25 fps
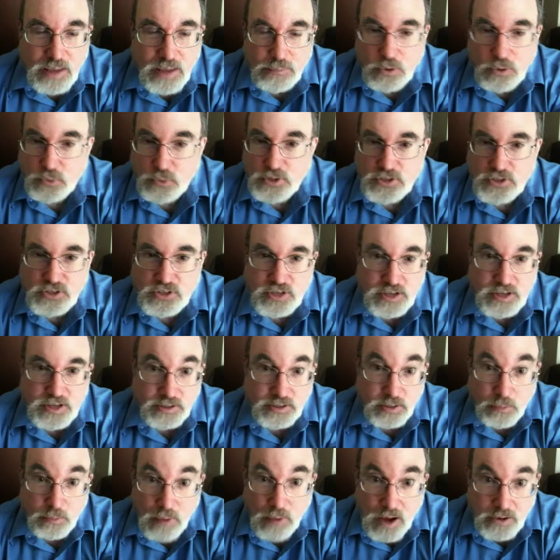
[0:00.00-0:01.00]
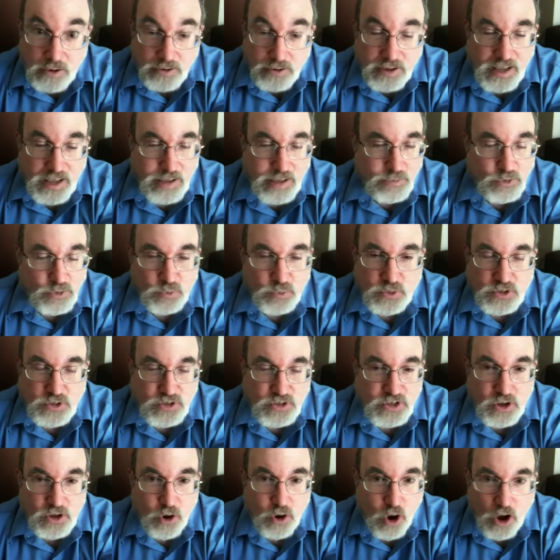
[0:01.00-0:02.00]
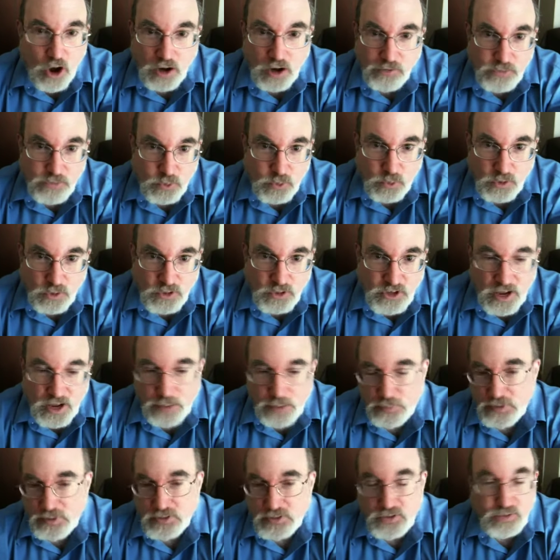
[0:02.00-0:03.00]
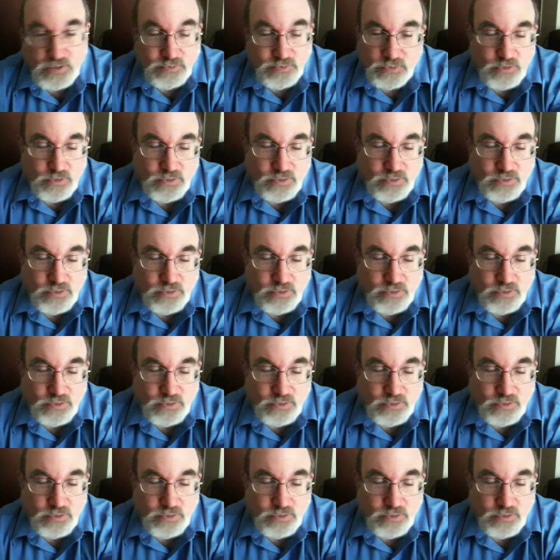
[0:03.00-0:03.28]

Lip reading: But we see in the modern games, we see all of the world champions,